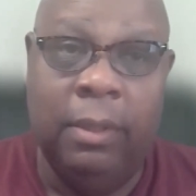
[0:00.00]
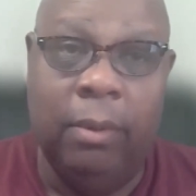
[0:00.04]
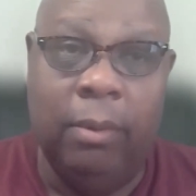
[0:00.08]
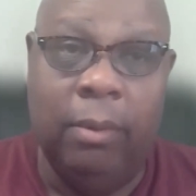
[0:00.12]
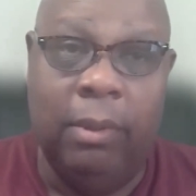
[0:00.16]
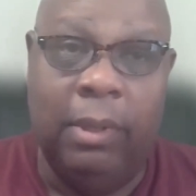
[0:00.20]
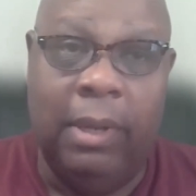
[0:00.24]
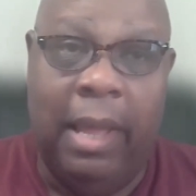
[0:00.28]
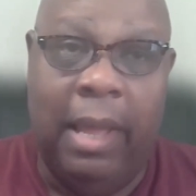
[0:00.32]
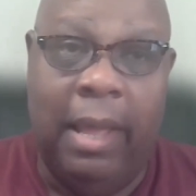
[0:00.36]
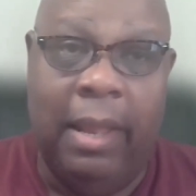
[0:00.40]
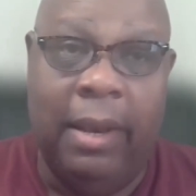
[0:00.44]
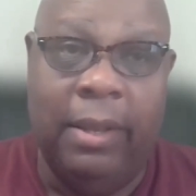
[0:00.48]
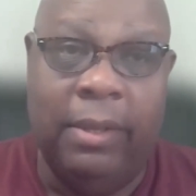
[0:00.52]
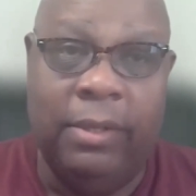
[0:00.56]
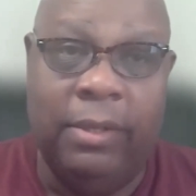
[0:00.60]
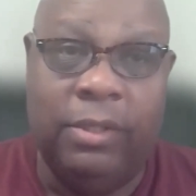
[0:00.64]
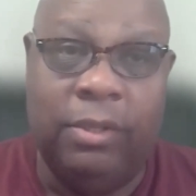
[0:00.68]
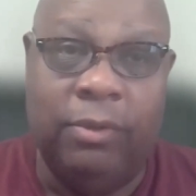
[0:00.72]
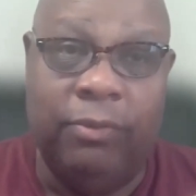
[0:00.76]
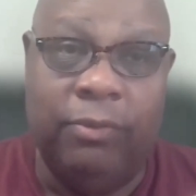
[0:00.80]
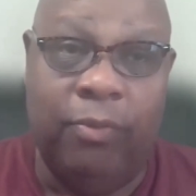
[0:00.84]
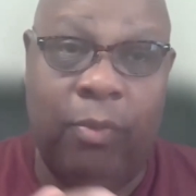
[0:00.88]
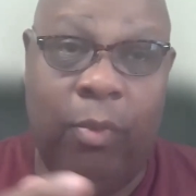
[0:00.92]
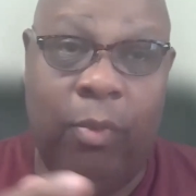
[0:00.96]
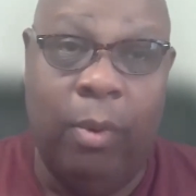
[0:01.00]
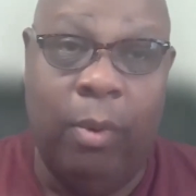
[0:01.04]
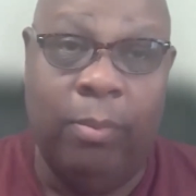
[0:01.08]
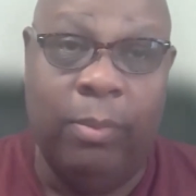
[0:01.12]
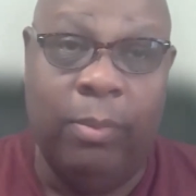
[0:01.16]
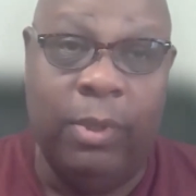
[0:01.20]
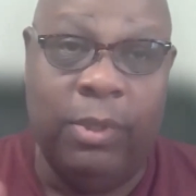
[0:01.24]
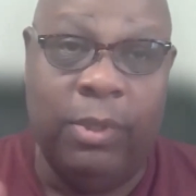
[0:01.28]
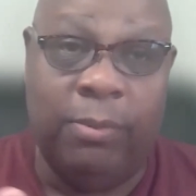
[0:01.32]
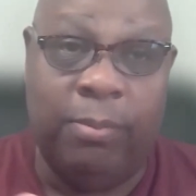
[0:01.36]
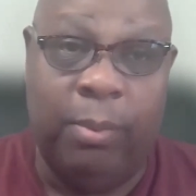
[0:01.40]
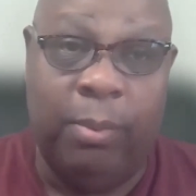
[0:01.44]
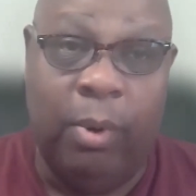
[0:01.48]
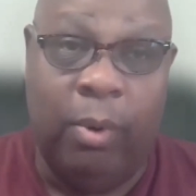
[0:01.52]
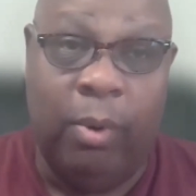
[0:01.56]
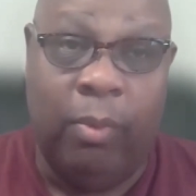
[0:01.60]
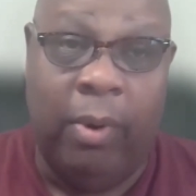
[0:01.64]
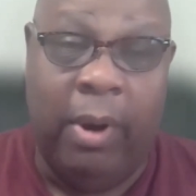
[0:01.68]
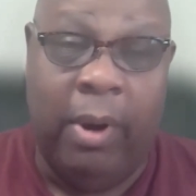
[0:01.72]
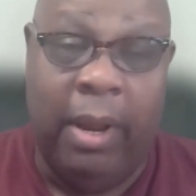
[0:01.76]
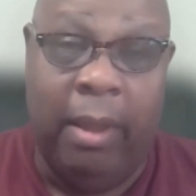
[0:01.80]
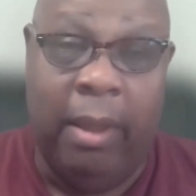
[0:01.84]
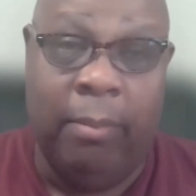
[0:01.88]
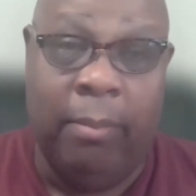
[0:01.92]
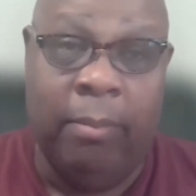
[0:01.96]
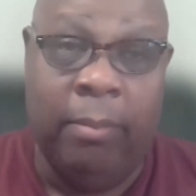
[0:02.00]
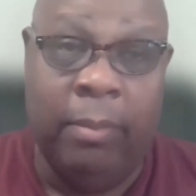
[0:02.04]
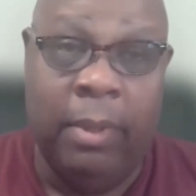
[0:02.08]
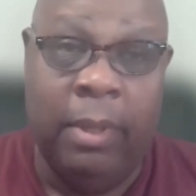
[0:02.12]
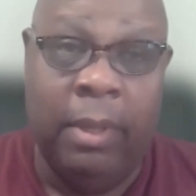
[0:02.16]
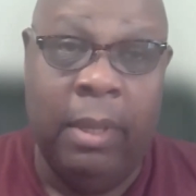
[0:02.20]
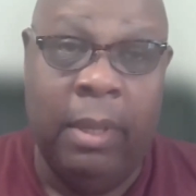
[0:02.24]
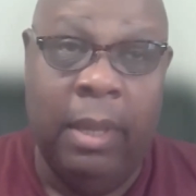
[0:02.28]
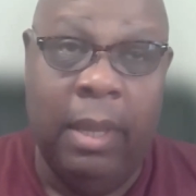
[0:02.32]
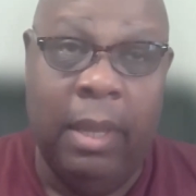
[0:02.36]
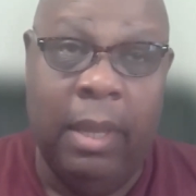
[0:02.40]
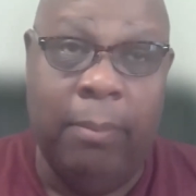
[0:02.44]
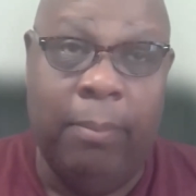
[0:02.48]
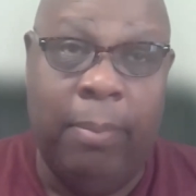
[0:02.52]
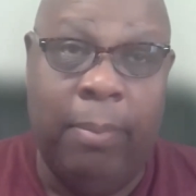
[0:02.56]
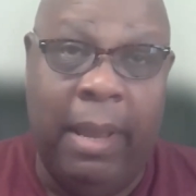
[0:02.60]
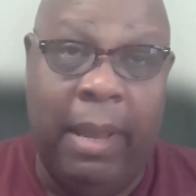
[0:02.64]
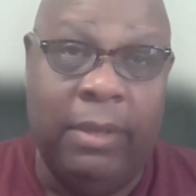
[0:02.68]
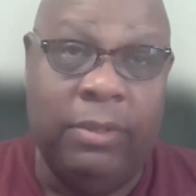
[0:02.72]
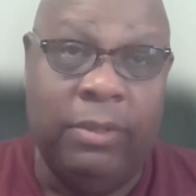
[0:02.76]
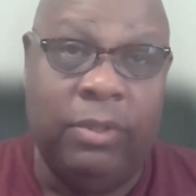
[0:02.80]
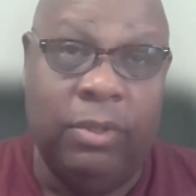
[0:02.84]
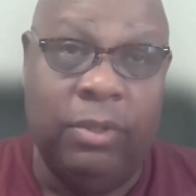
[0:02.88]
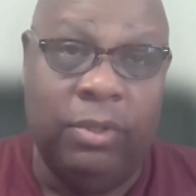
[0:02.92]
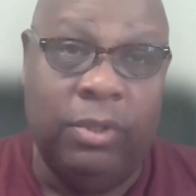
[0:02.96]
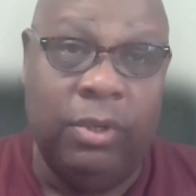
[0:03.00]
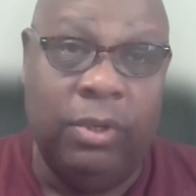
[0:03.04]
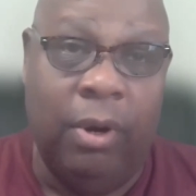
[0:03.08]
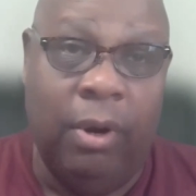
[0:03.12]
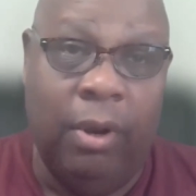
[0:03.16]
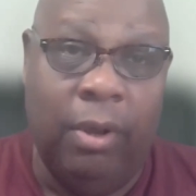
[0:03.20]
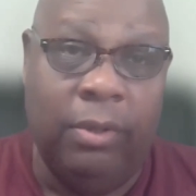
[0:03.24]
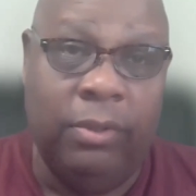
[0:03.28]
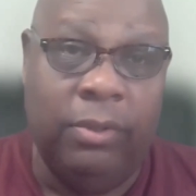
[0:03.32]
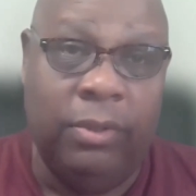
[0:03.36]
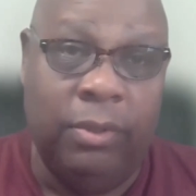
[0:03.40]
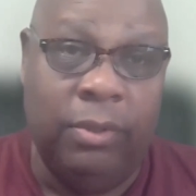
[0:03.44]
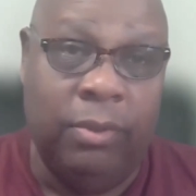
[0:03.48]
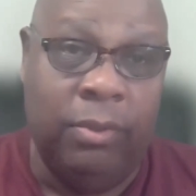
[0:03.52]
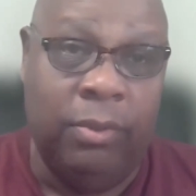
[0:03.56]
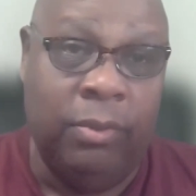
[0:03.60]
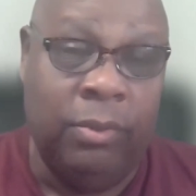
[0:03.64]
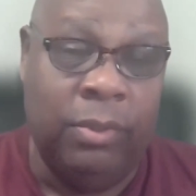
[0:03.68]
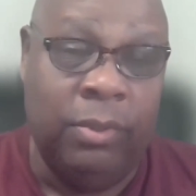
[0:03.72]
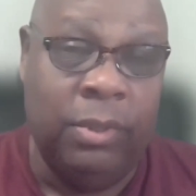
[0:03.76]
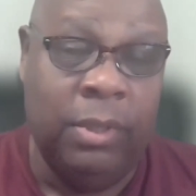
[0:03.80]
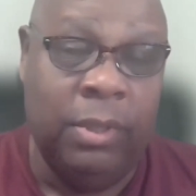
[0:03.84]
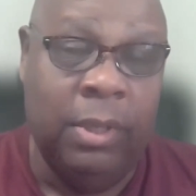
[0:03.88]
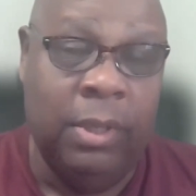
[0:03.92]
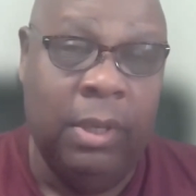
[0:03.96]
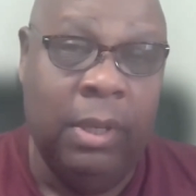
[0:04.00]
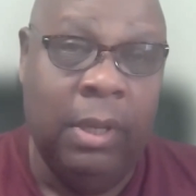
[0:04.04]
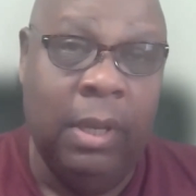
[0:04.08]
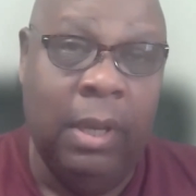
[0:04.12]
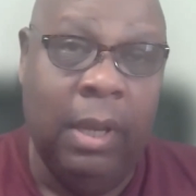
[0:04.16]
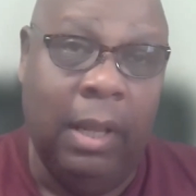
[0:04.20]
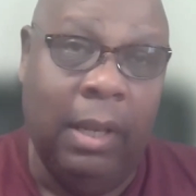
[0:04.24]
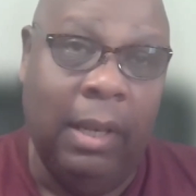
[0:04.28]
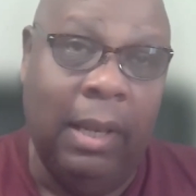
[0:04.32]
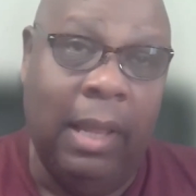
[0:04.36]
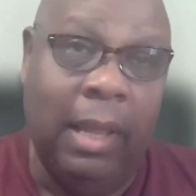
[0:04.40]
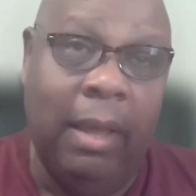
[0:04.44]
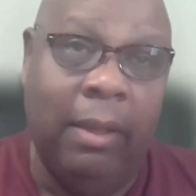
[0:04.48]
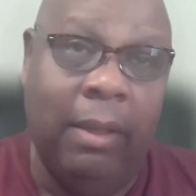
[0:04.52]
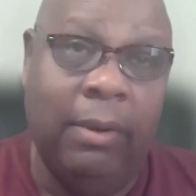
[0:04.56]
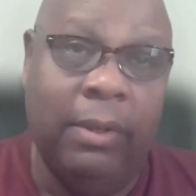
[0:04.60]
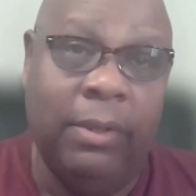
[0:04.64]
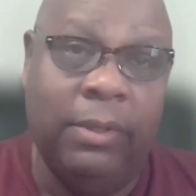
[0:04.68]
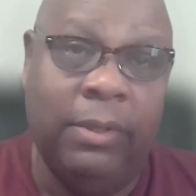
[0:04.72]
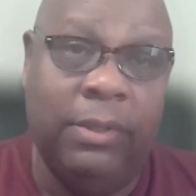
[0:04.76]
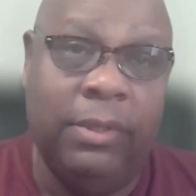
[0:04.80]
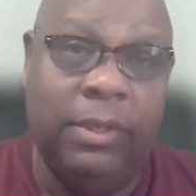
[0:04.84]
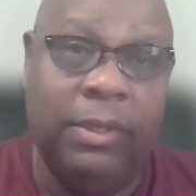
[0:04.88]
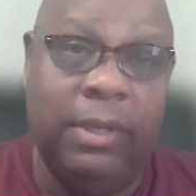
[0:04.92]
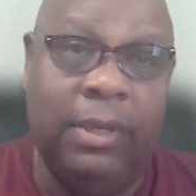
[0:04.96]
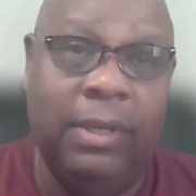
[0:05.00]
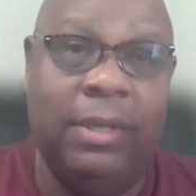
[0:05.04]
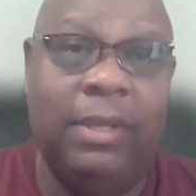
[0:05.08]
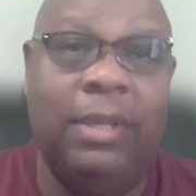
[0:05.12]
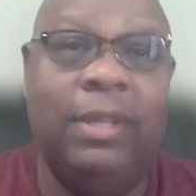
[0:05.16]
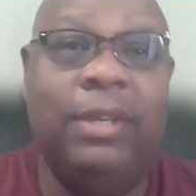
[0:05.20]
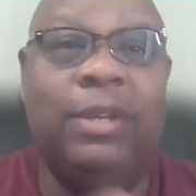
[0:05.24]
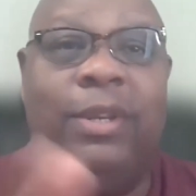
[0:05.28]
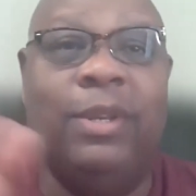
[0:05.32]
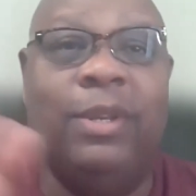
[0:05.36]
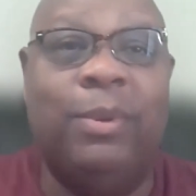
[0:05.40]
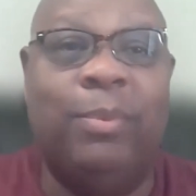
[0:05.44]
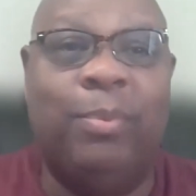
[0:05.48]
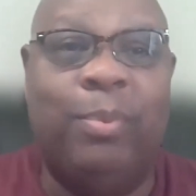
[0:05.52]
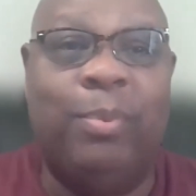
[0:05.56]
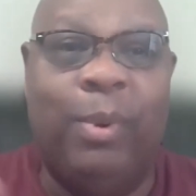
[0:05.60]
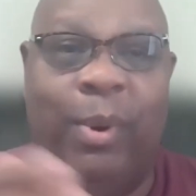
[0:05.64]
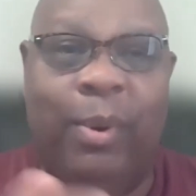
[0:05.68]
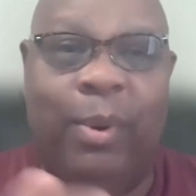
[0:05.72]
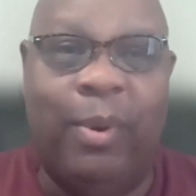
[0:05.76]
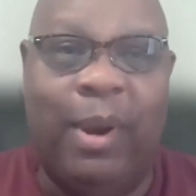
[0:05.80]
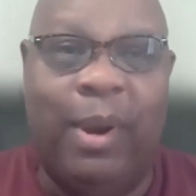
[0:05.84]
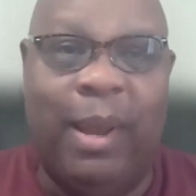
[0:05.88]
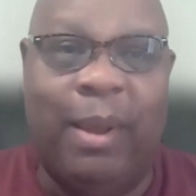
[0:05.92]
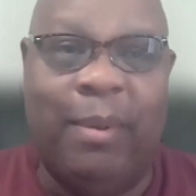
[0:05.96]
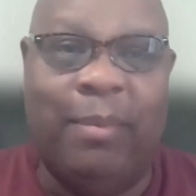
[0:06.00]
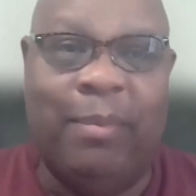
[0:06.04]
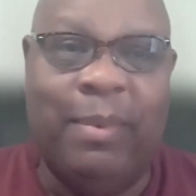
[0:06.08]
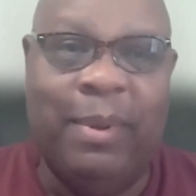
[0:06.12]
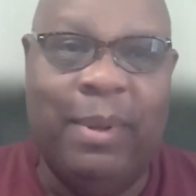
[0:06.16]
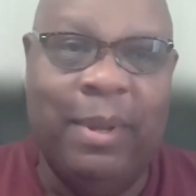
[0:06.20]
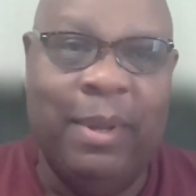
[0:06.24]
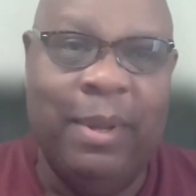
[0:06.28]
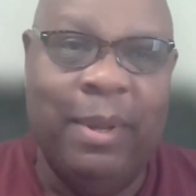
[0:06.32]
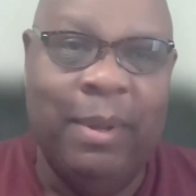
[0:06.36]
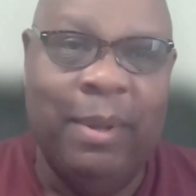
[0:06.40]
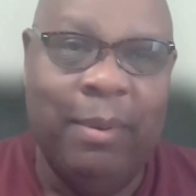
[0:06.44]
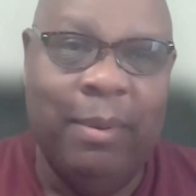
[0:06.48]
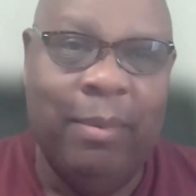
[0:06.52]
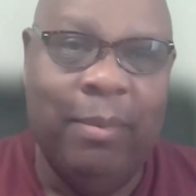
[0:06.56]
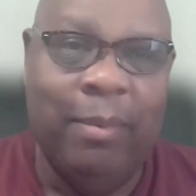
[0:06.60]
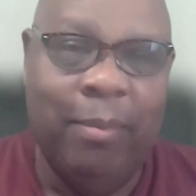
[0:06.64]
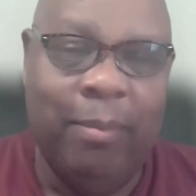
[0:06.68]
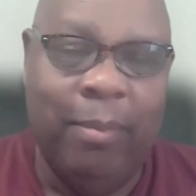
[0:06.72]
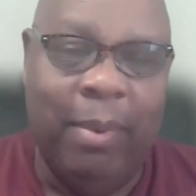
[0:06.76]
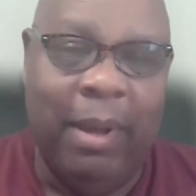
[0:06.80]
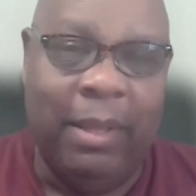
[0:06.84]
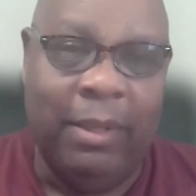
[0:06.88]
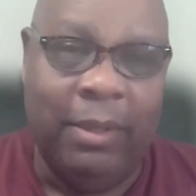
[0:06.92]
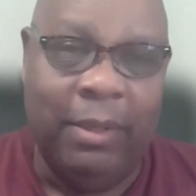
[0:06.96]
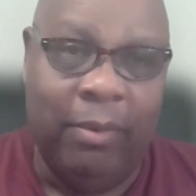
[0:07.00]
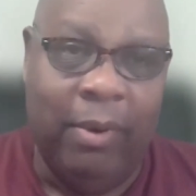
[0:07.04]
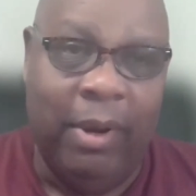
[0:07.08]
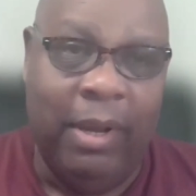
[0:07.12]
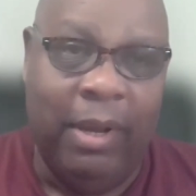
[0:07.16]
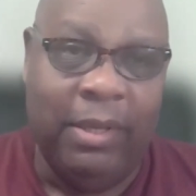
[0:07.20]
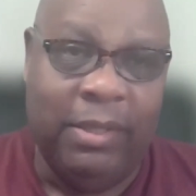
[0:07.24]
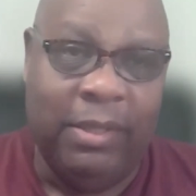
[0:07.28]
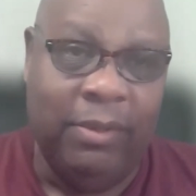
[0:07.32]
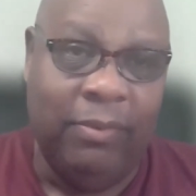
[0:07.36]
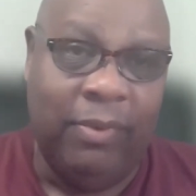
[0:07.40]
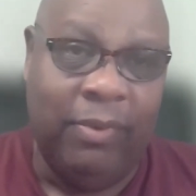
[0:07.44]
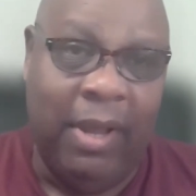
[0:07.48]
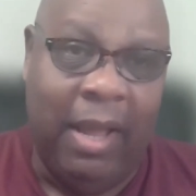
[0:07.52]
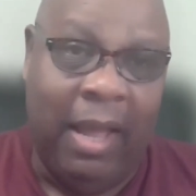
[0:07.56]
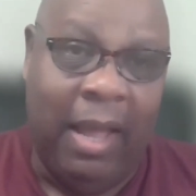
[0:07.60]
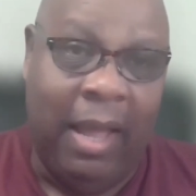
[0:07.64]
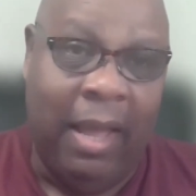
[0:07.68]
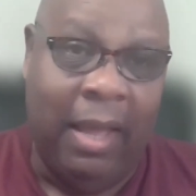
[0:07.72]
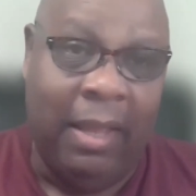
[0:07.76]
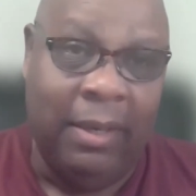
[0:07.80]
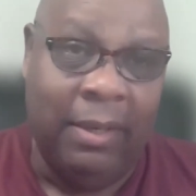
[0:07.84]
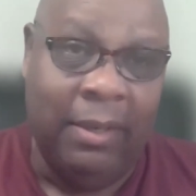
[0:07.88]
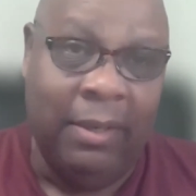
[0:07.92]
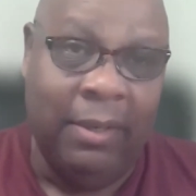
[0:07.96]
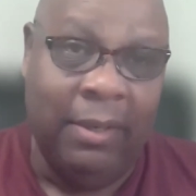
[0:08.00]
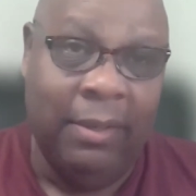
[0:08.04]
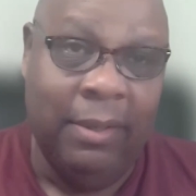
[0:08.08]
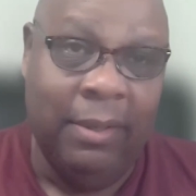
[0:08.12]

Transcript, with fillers: who allowed us to form this program, and Pastor Charles, who's allowed us to continue the program by the grace of God.